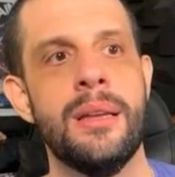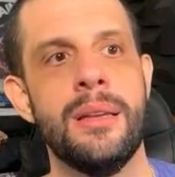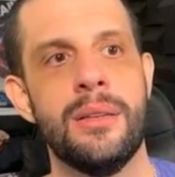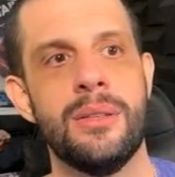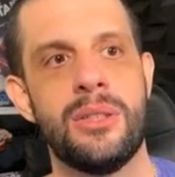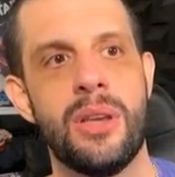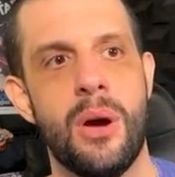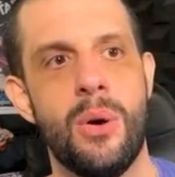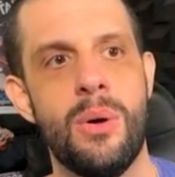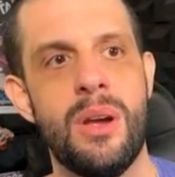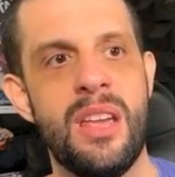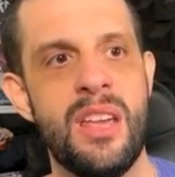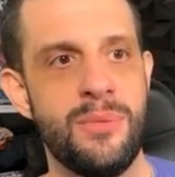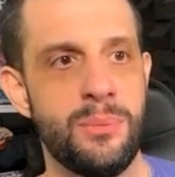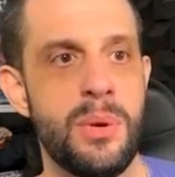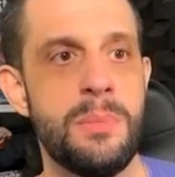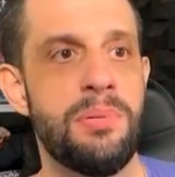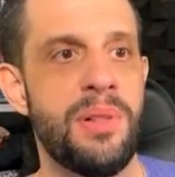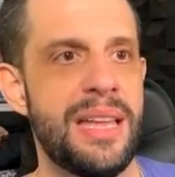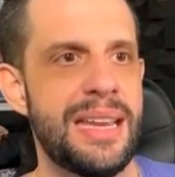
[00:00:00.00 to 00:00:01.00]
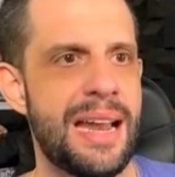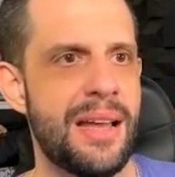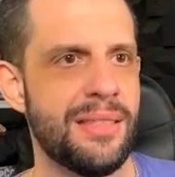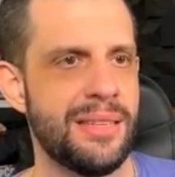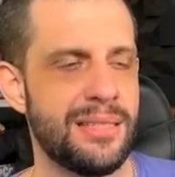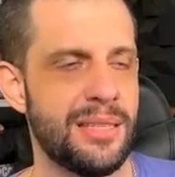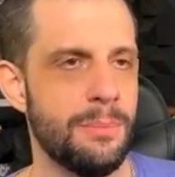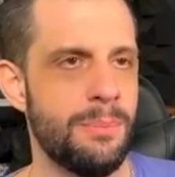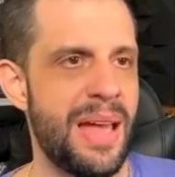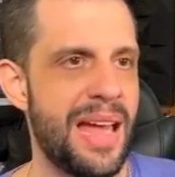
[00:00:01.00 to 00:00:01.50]
So if we play down the
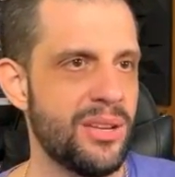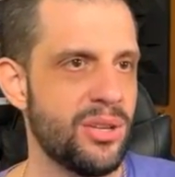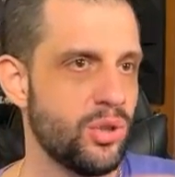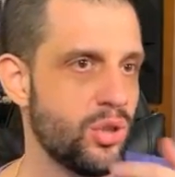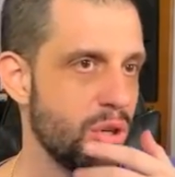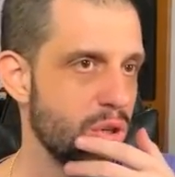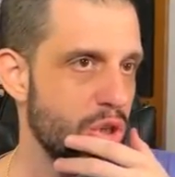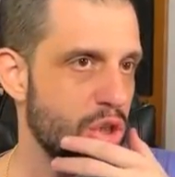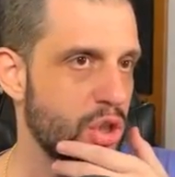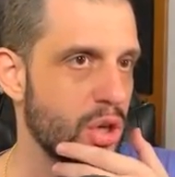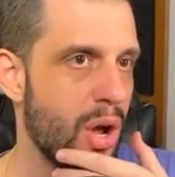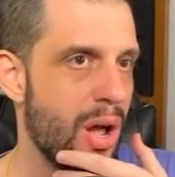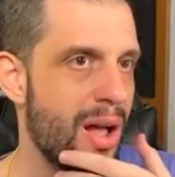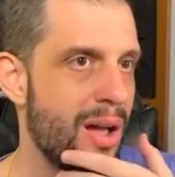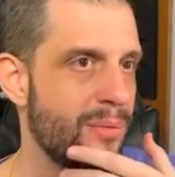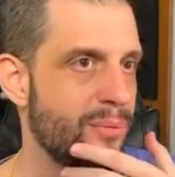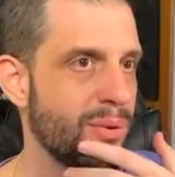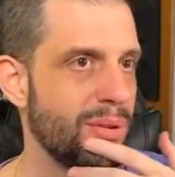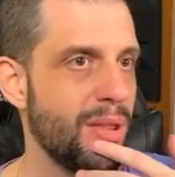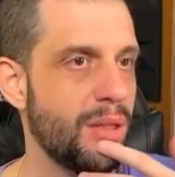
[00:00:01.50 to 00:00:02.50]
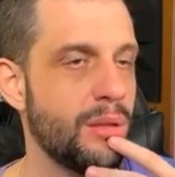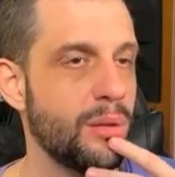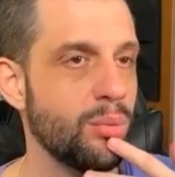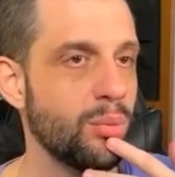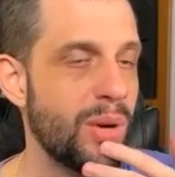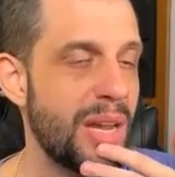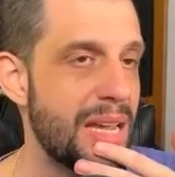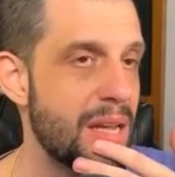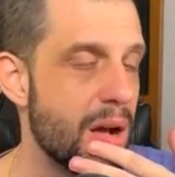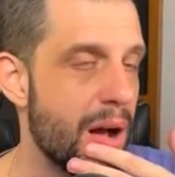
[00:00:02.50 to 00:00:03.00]
Sebastian Shaw for the
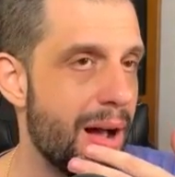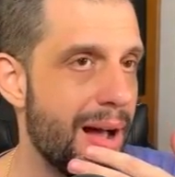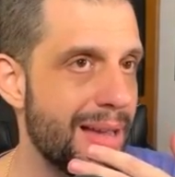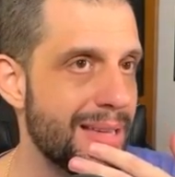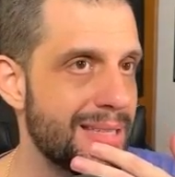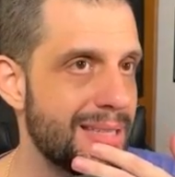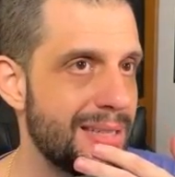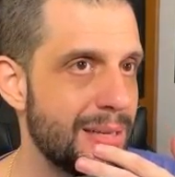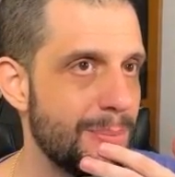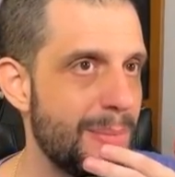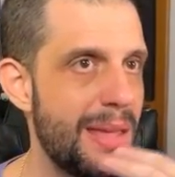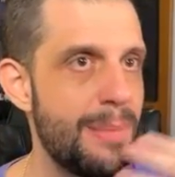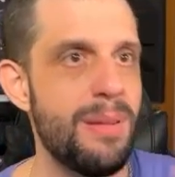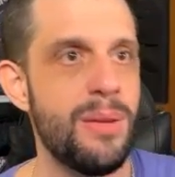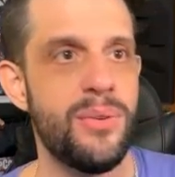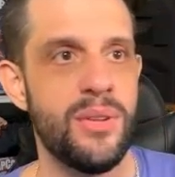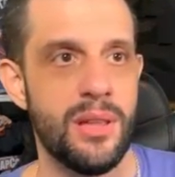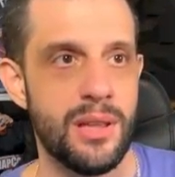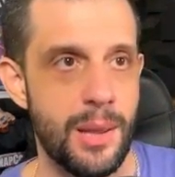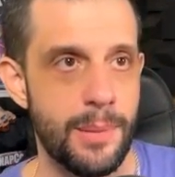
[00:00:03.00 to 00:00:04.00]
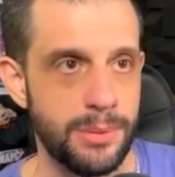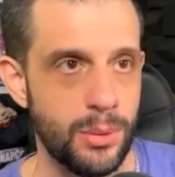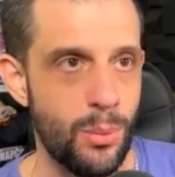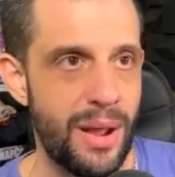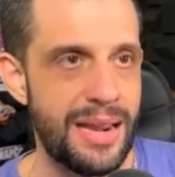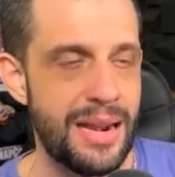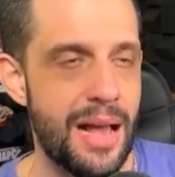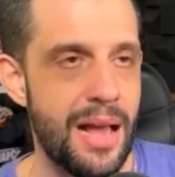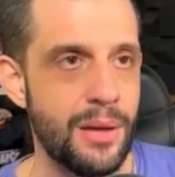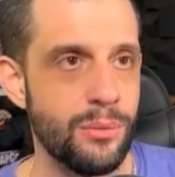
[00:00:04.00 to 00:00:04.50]
3-cost, maybe filling up the
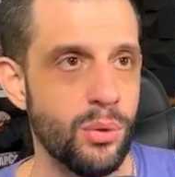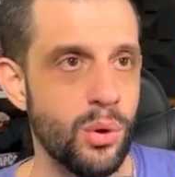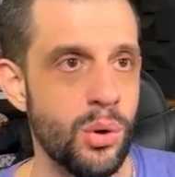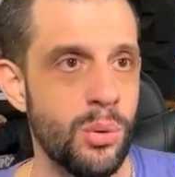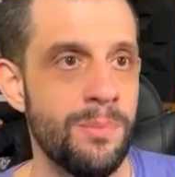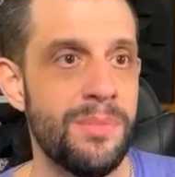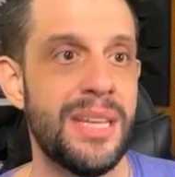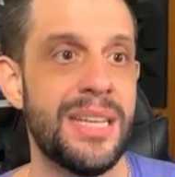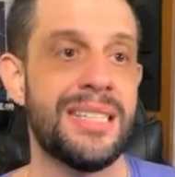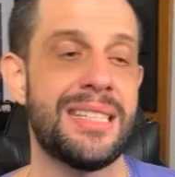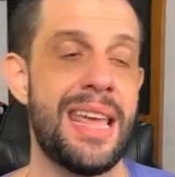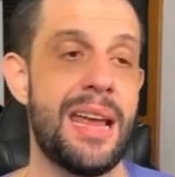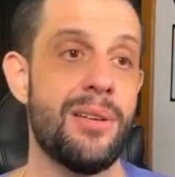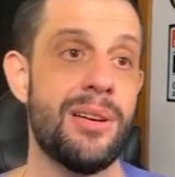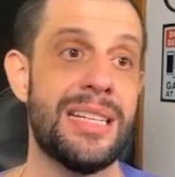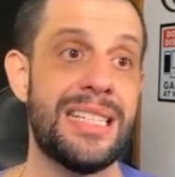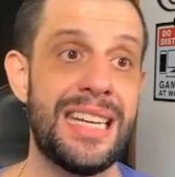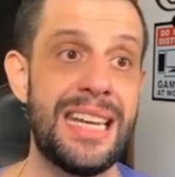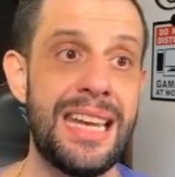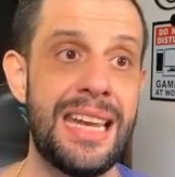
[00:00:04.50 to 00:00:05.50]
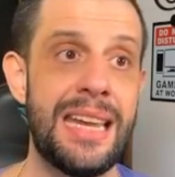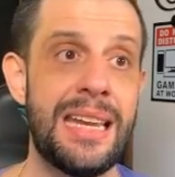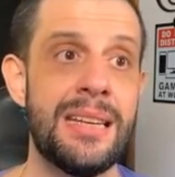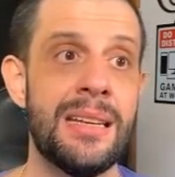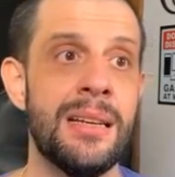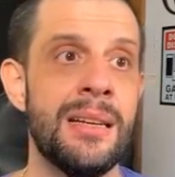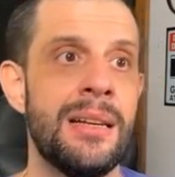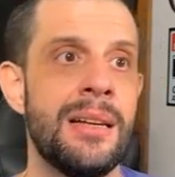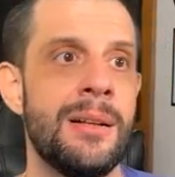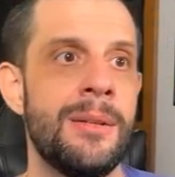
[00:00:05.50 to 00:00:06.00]
White Hot Room, it's guaranteed,
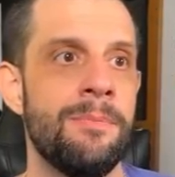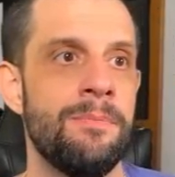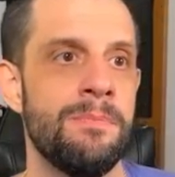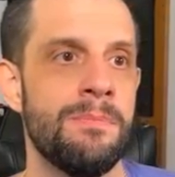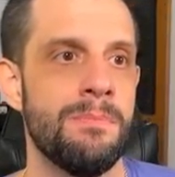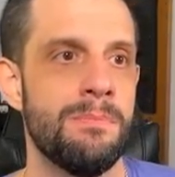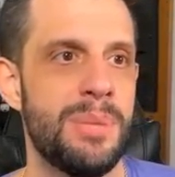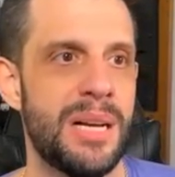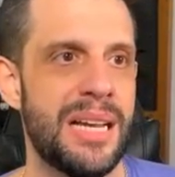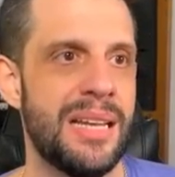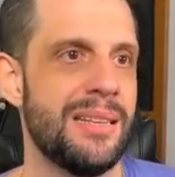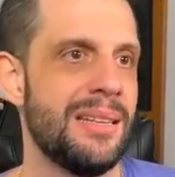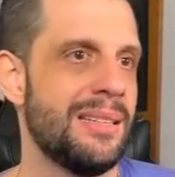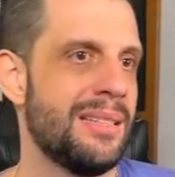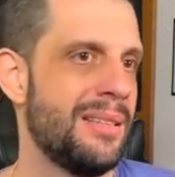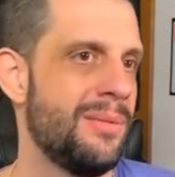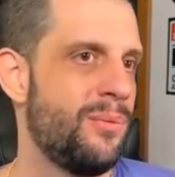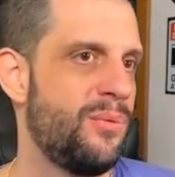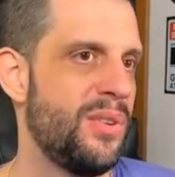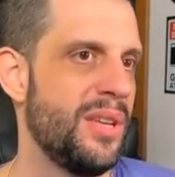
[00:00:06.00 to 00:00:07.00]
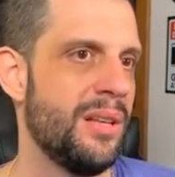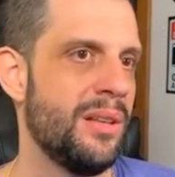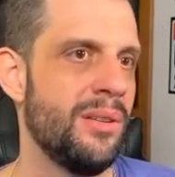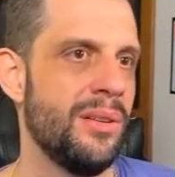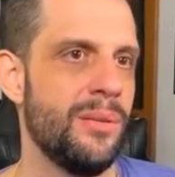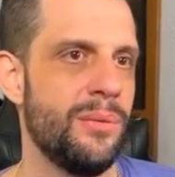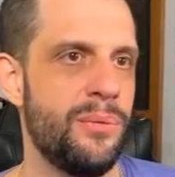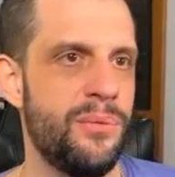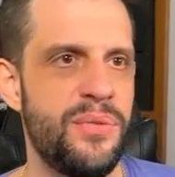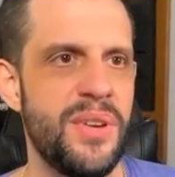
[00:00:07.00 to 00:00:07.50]
but
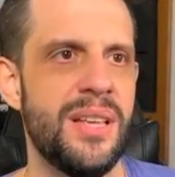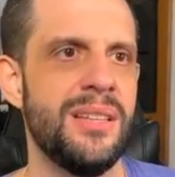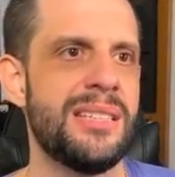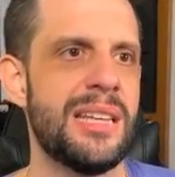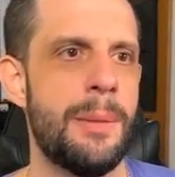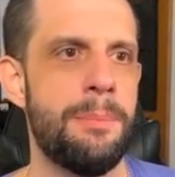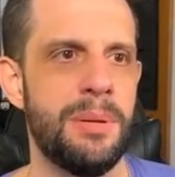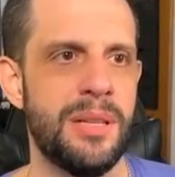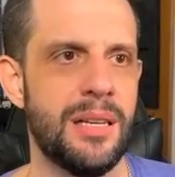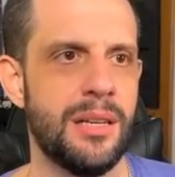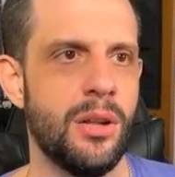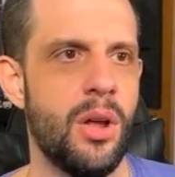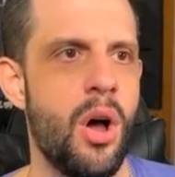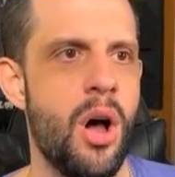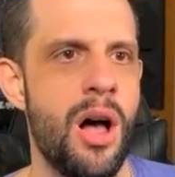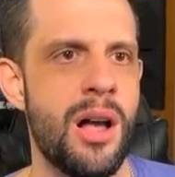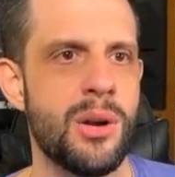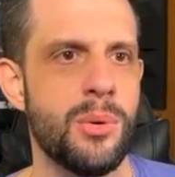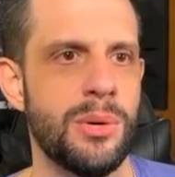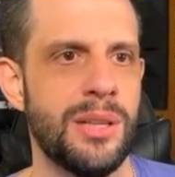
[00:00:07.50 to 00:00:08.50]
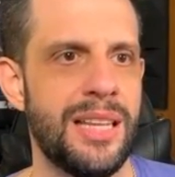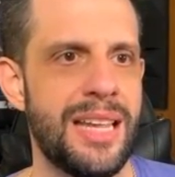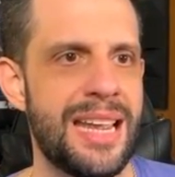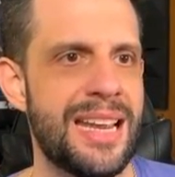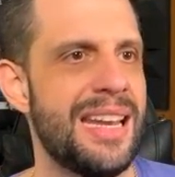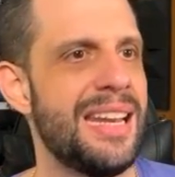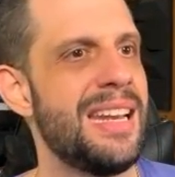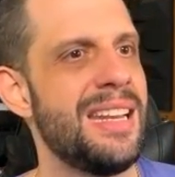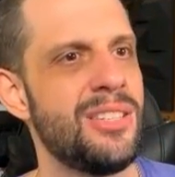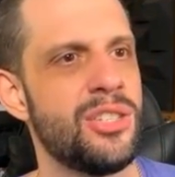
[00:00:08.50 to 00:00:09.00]
fills up a little awkwardly,
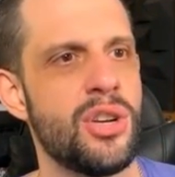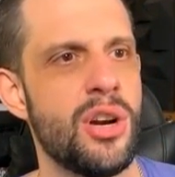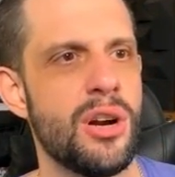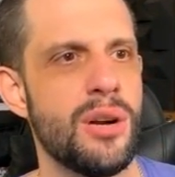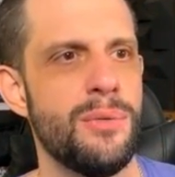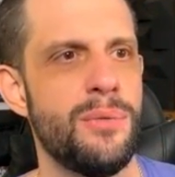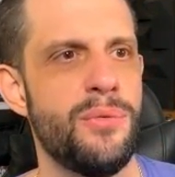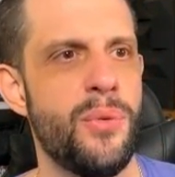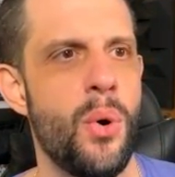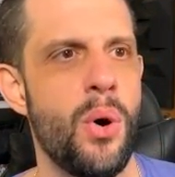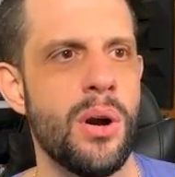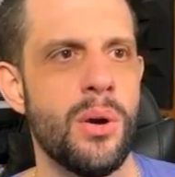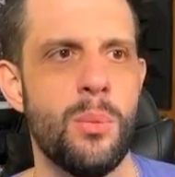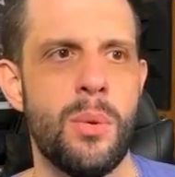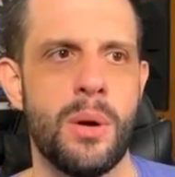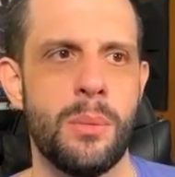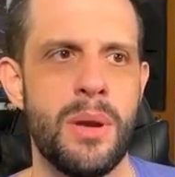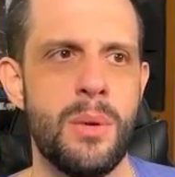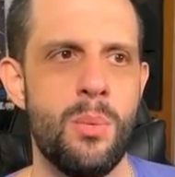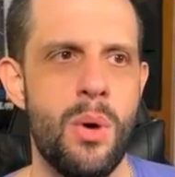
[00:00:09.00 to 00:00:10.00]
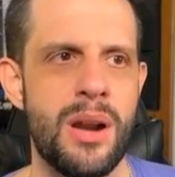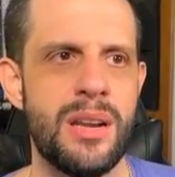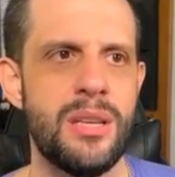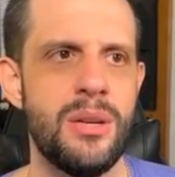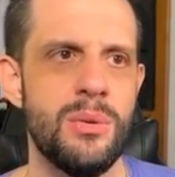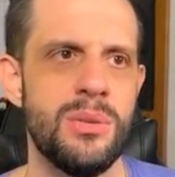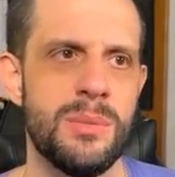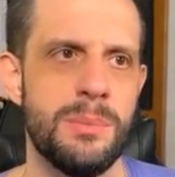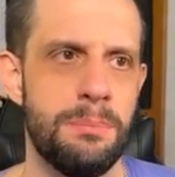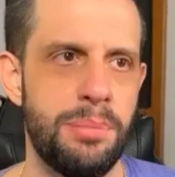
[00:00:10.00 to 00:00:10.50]
and it is turn 4 where we want to
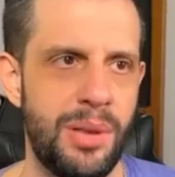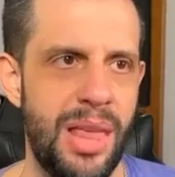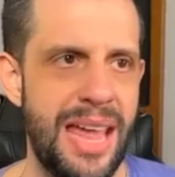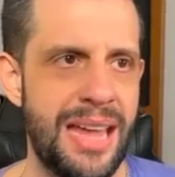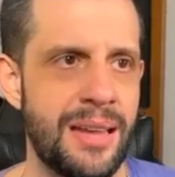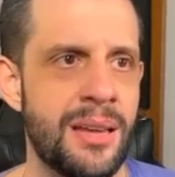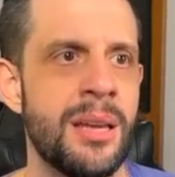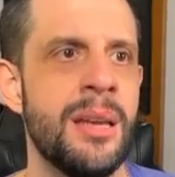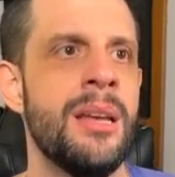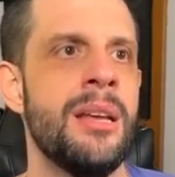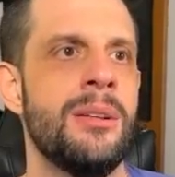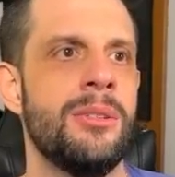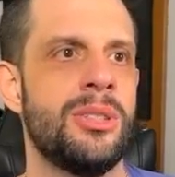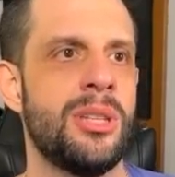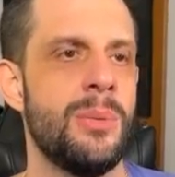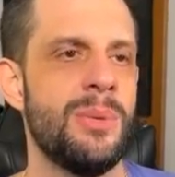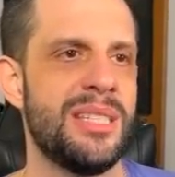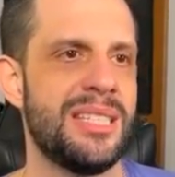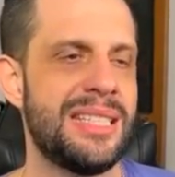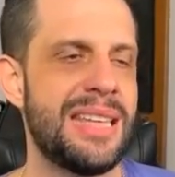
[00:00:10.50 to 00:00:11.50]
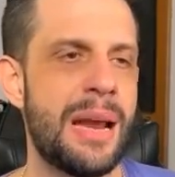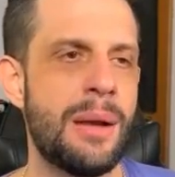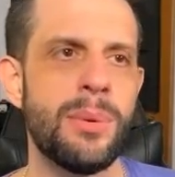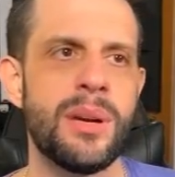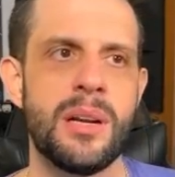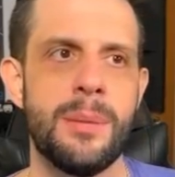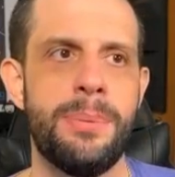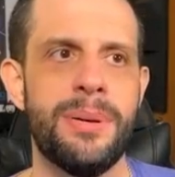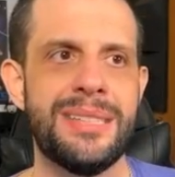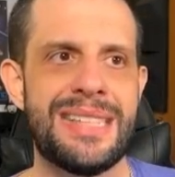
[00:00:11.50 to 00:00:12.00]
use Blink. So instead, we're
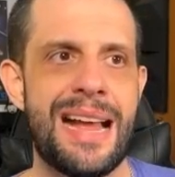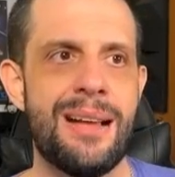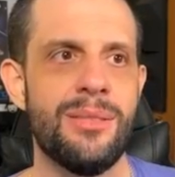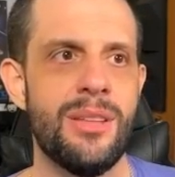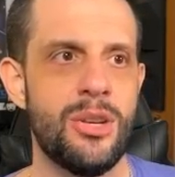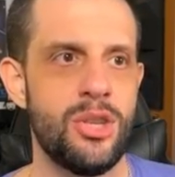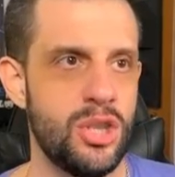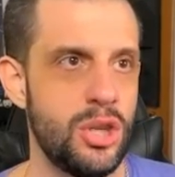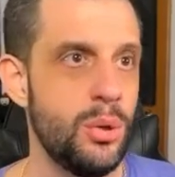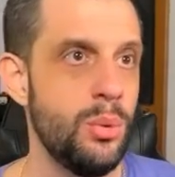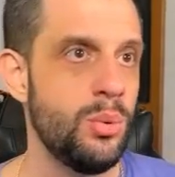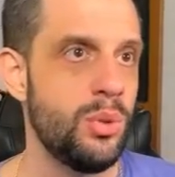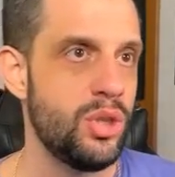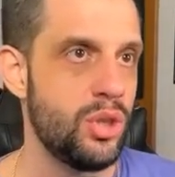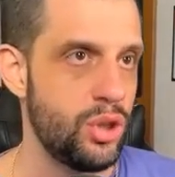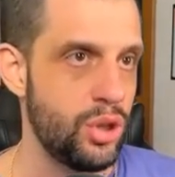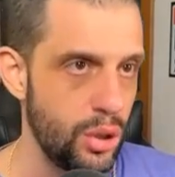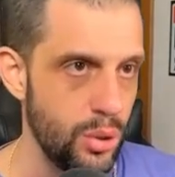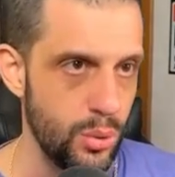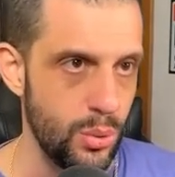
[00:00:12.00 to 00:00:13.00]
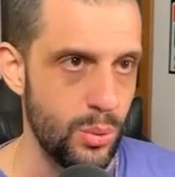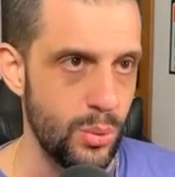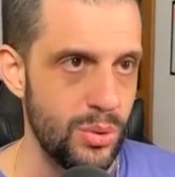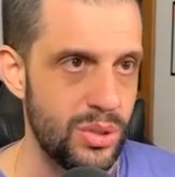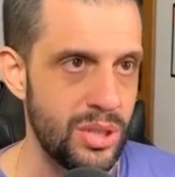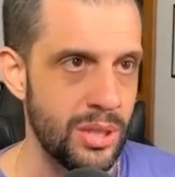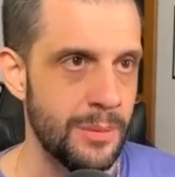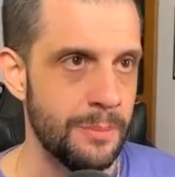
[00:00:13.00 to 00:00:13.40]
going to put down the 2 2s,